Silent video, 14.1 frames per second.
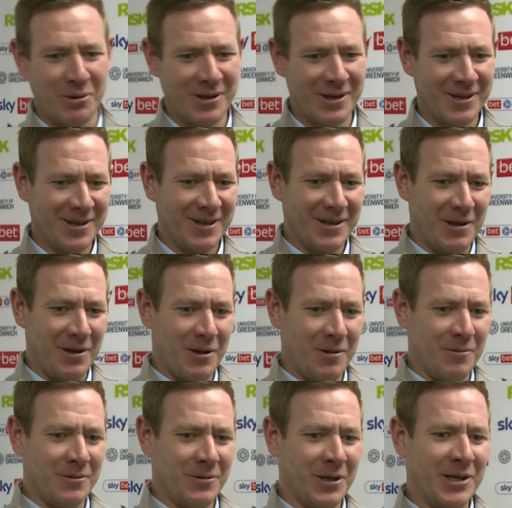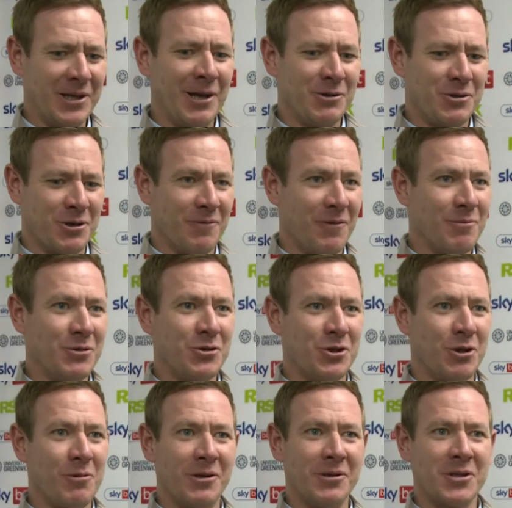But the connection of him and
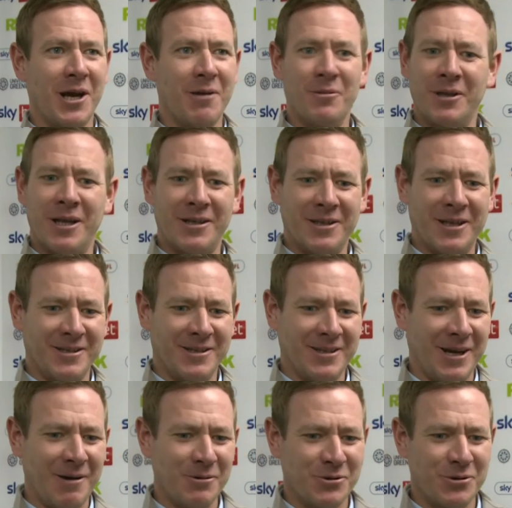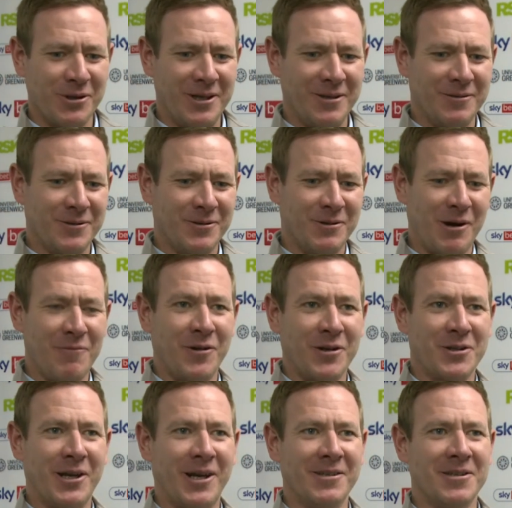Stewie and Simon, that was really quite
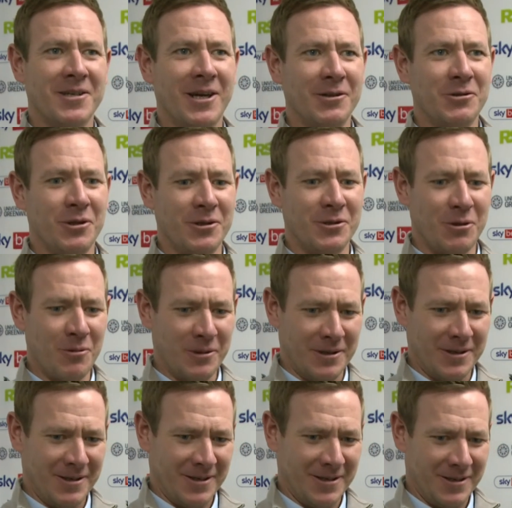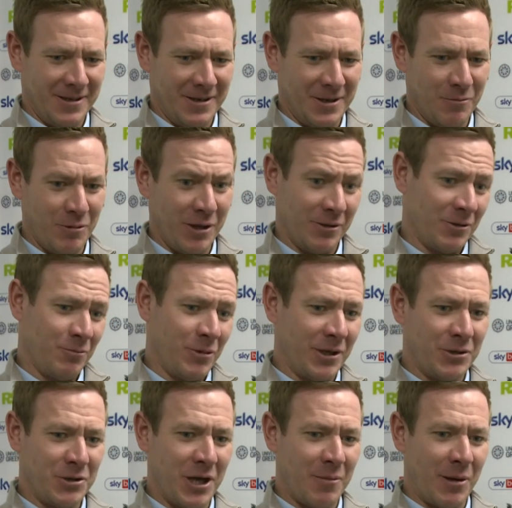fascinating to see, actually. So. We had
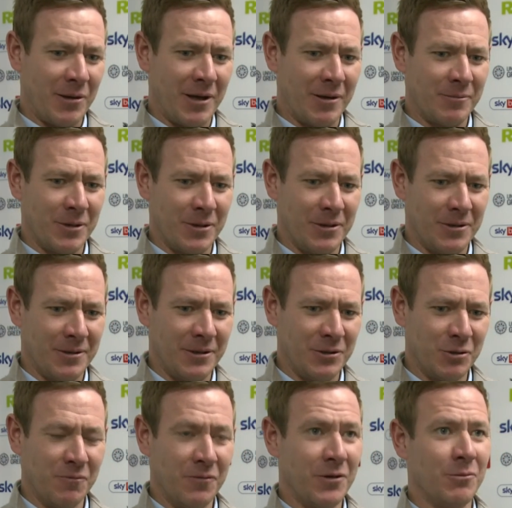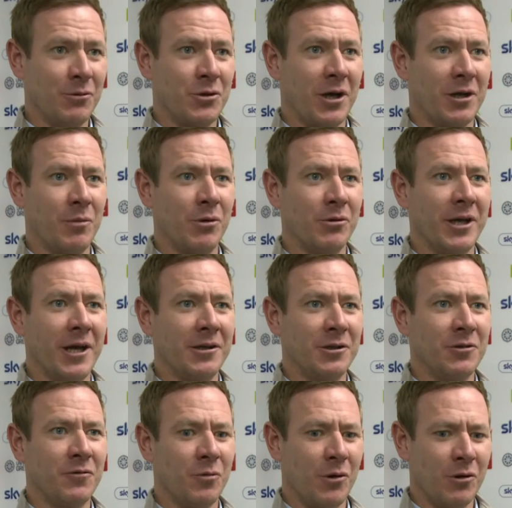a chat about that. It's something that we're trying to build again at
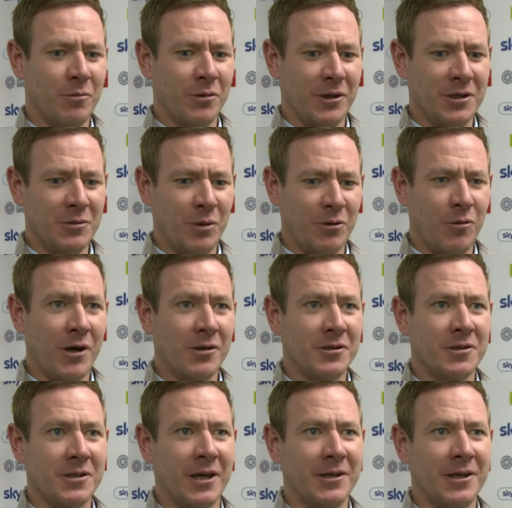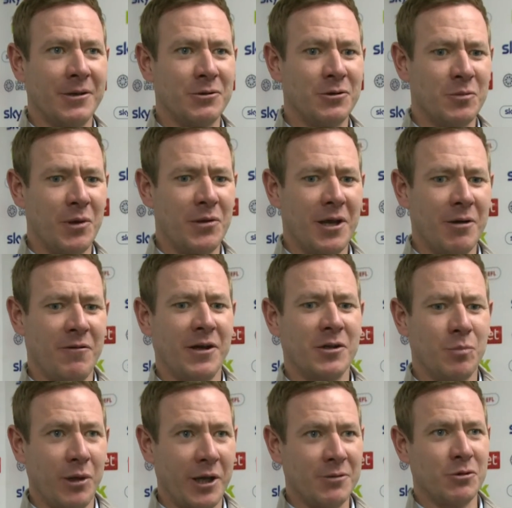this football club. I think it's been a while since that connection's been there with
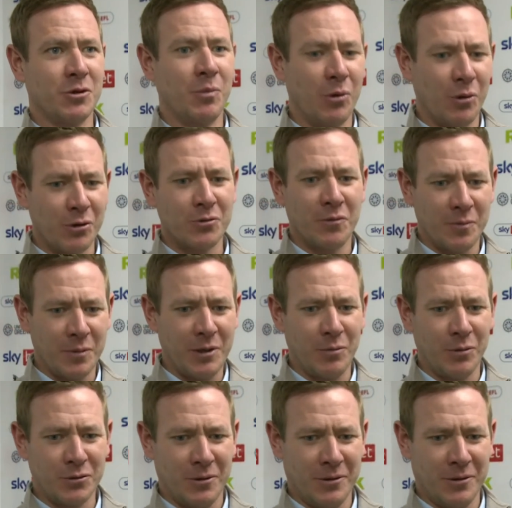ex-players, with supporters, with people.